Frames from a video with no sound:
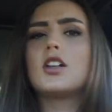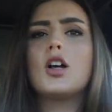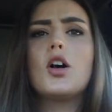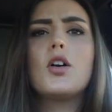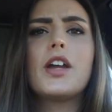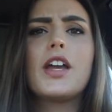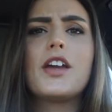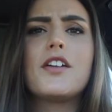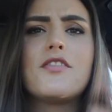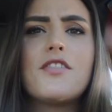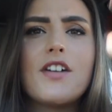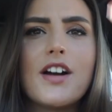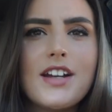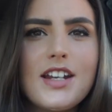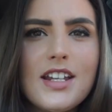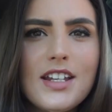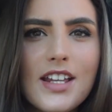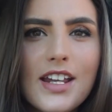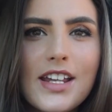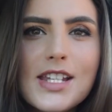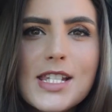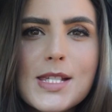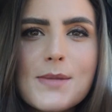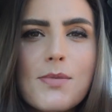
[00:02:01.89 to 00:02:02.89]
Okay, finding
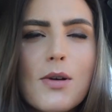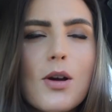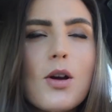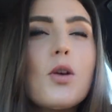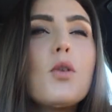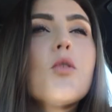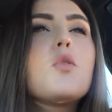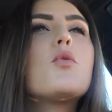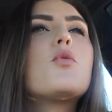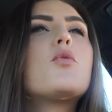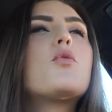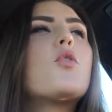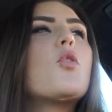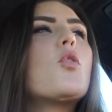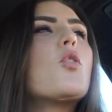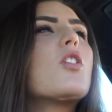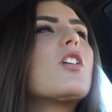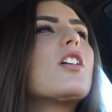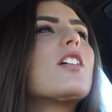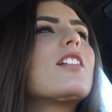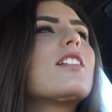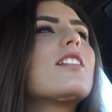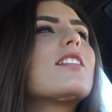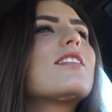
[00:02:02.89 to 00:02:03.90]
inspo
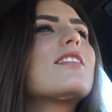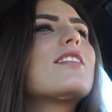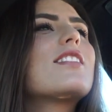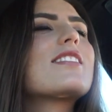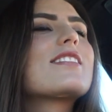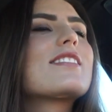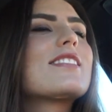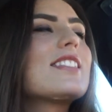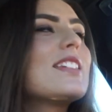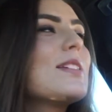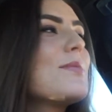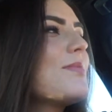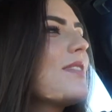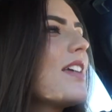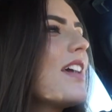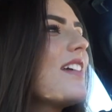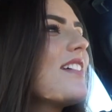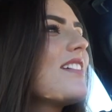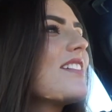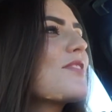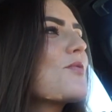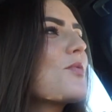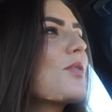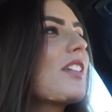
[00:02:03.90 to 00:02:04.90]
for the sleep
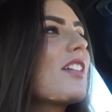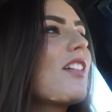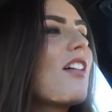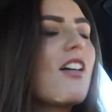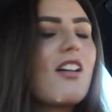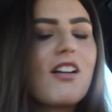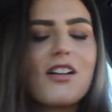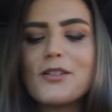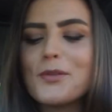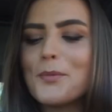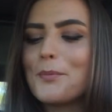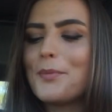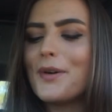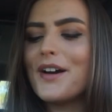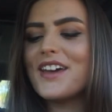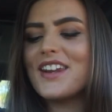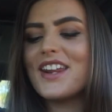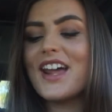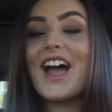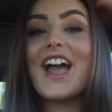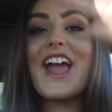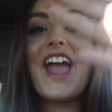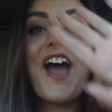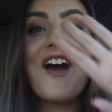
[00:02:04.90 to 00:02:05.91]
day is really hard,
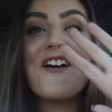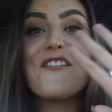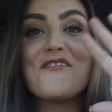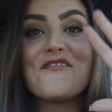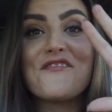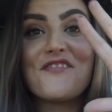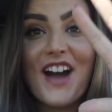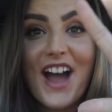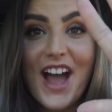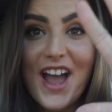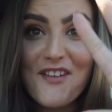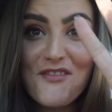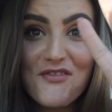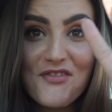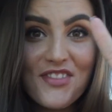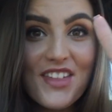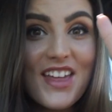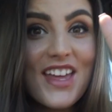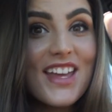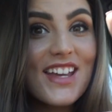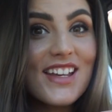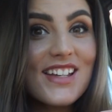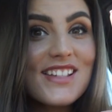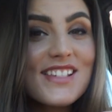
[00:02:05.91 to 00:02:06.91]
but I have five
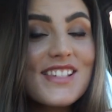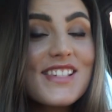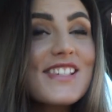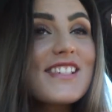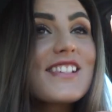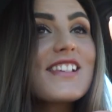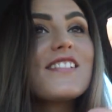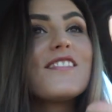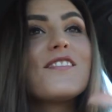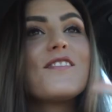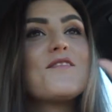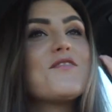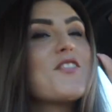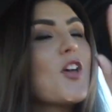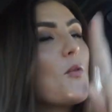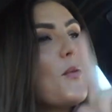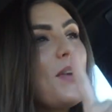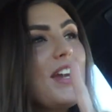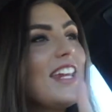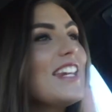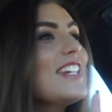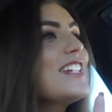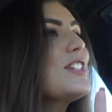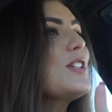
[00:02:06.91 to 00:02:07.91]
things that
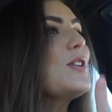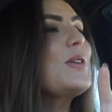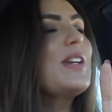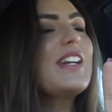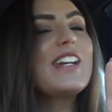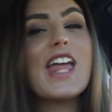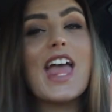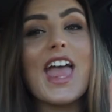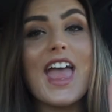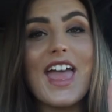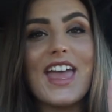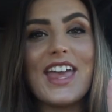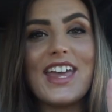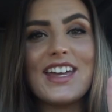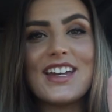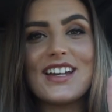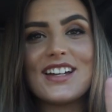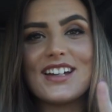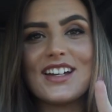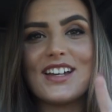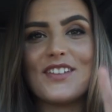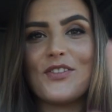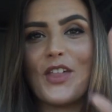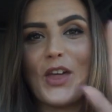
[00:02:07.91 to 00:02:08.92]
we can do today
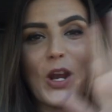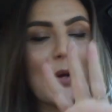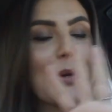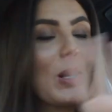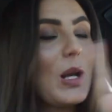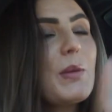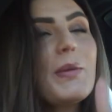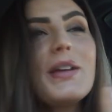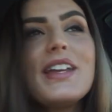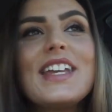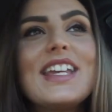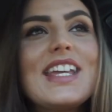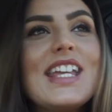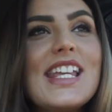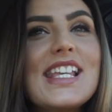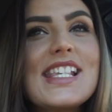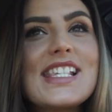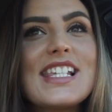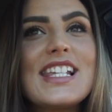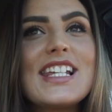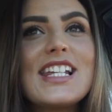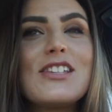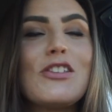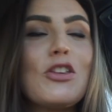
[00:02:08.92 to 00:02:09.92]
that are gonna be
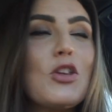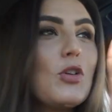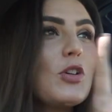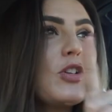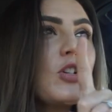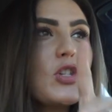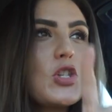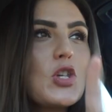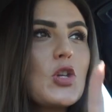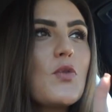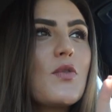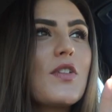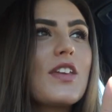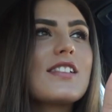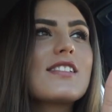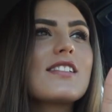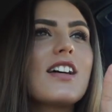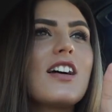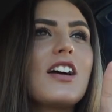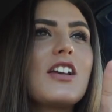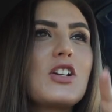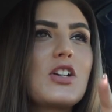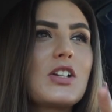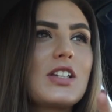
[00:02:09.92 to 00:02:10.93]
easy. You can do this
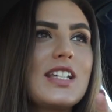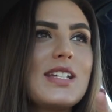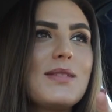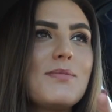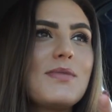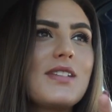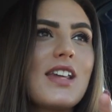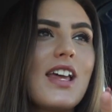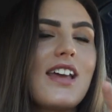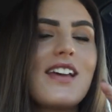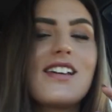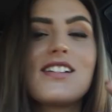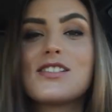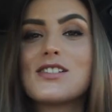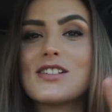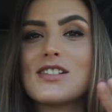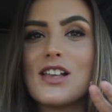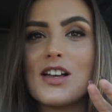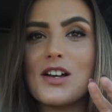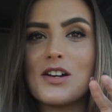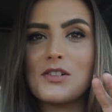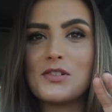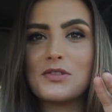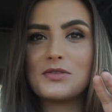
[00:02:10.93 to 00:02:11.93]
on your leap day,
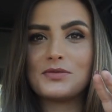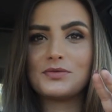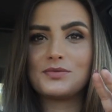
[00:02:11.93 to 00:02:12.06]
so.